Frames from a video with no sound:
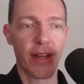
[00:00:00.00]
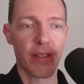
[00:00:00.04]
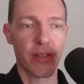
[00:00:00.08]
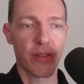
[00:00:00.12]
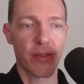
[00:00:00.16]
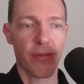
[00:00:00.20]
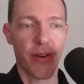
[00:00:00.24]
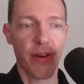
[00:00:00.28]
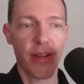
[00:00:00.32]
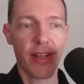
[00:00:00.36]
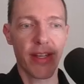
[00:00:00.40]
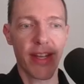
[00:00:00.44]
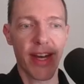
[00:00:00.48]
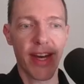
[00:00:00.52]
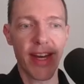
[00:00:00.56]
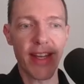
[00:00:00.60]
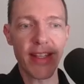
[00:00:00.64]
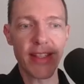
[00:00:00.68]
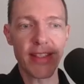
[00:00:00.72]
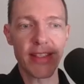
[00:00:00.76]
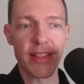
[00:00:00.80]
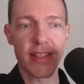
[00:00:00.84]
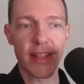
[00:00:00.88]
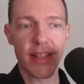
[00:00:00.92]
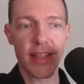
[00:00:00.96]
So very
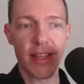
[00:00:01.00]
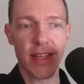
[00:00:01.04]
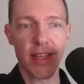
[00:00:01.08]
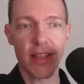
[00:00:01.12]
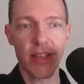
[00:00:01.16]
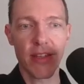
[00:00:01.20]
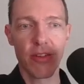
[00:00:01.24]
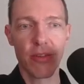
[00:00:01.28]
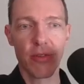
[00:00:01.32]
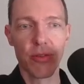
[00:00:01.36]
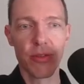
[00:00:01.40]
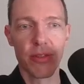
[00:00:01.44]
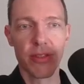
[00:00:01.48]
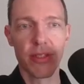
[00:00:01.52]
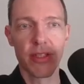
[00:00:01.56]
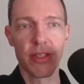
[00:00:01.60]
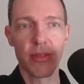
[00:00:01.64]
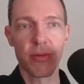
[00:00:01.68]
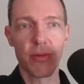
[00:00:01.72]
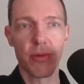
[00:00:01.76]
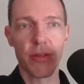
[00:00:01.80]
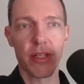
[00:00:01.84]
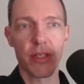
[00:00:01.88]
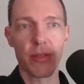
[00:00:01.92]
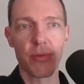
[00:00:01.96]
nice. I can use
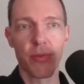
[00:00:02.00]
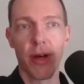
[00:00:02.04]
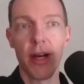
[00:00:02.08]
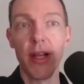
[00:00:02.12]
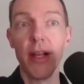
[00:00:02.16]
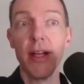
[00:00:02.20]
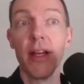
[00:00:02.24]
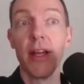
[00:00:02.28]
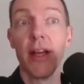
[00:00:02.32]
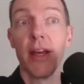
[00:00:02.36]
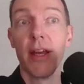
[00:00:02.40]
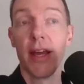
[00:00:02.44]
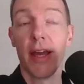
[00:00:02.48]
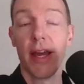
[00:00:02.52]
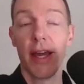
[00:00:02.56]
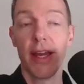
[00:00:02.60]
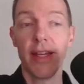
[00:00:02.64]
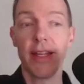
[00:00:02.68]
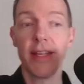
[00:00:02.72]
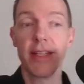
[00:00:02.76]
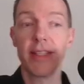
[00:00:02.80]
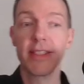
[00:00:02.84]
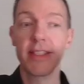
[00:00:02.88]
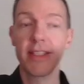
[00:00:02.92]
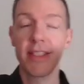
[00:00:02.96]
this one as well.
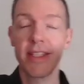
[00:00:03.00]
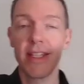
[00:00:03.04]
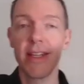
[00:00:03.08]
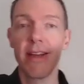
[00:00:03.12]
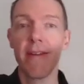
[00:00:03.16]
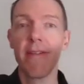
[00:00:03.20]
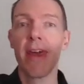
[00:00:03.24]
And let's see.